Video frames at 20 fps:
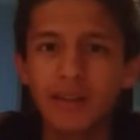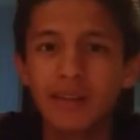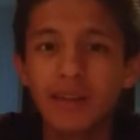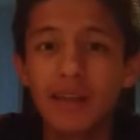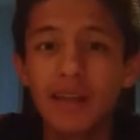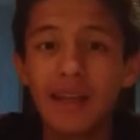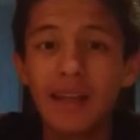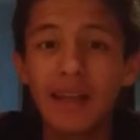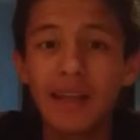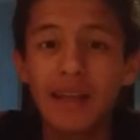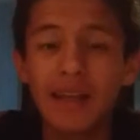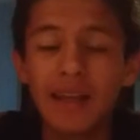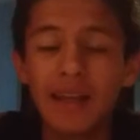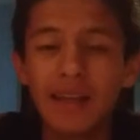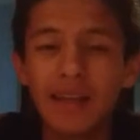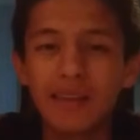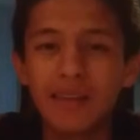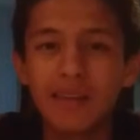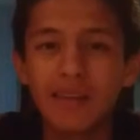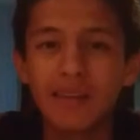
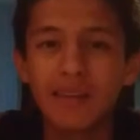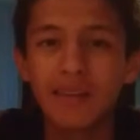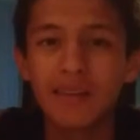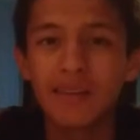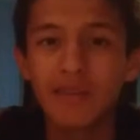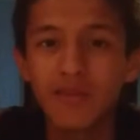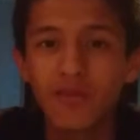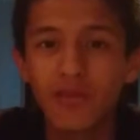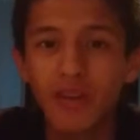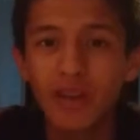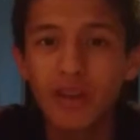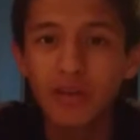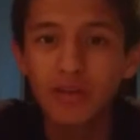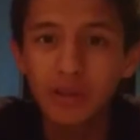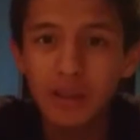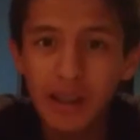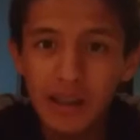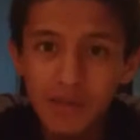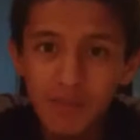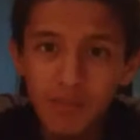the
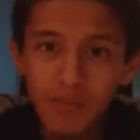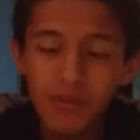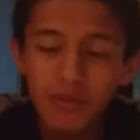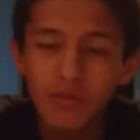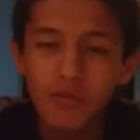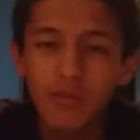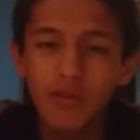phenotype